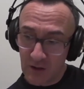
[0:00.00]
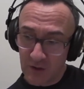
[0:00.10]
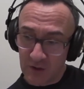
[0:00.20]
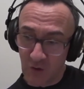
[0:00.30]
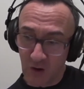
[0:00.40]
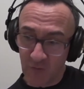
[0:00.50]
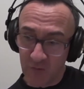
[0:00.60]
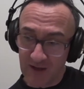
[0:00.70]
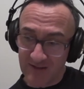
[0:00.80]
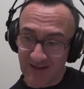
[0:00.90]
12th
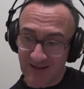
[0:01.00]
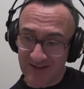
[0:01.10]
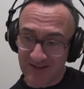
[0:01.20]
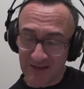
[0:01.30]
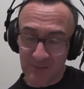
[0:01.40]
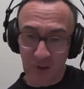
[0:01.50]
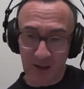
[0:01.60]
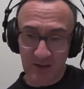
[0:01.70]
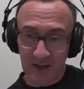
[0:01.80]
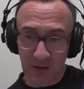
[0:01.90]
place and 6th
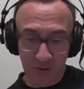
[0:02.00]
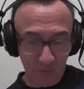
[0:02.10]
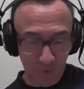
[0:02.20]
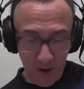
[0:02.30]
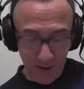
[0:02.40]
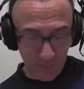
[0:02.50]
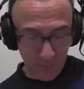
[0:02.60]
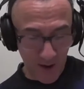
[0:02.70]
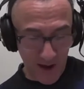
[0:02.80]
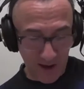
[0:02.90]
place. So quite
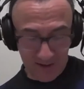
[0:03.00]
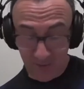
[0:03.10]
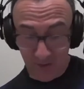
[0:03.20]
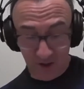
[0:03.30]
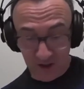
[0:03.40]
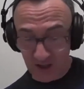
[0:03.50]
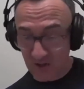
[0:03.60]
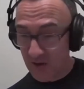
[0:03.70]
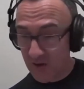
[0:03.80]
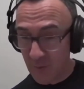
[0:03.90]
packed. I've never
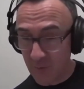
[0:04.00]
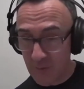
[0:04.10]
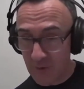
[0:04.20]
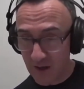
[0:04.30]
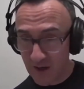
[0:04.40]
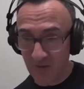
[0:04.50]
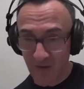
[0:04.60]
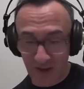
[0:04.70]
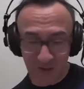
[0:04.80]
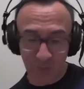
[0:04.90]
seen the Premier League
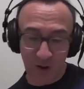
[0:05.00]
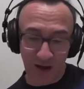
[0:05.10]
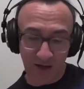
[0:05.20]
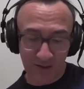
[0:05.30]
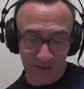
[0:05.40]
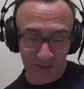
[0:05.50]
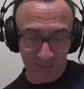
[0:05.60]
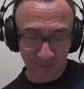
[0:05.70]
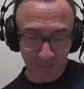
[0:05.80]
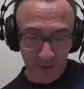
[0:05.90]
this packed
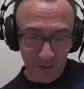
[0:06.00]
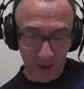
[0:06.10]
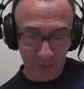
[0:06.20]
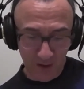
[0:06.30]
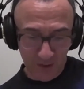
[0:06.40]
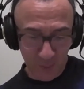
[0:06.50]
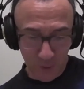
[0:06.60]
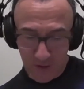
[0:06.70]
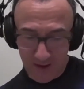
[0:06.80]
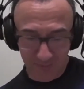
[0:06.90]
at this
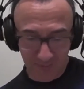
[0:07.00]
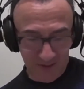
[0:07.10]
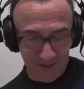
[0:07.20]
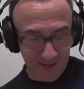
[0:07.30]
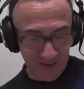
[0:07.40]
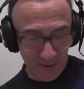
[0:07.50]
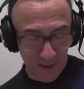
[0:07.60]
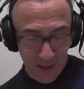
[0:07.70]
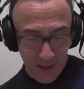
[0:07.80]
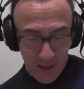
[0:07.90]
point in the season.
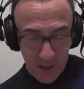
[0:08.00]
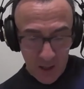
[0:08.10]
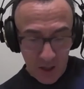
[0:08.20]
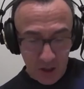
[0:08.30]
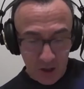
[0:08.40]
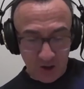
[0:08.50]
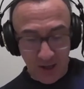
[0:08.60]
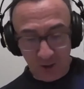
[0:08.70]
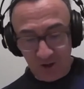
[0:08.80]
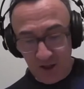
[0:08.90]

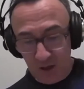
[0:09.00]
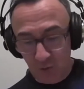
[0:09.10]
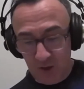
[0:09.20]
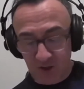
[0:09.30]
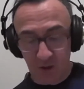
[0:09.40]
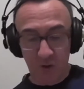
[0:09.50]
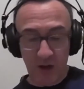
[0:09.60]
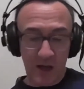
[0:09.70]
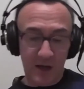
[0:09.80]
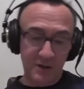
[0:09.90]
Chelsea, listen, we
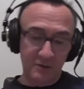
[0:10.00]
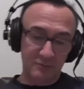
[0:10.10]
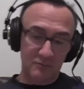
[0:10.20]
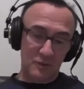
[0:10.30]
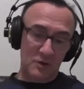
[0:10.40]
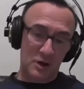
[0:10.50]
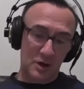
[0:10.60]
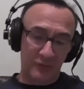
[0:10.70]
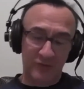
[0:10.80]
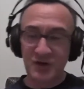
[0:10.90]
had
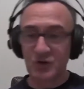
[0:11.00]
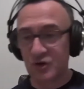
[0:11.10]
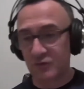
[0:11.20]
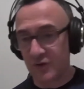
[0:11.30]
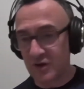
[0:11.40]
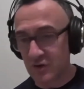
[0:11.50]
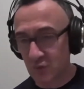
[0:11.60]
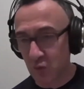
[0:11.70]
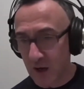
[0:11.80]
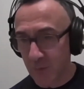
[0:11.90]
this was
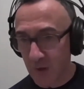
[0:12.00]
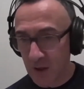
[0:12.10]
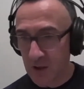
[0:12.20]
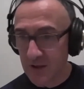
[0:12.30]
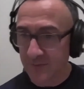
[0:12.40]
weird because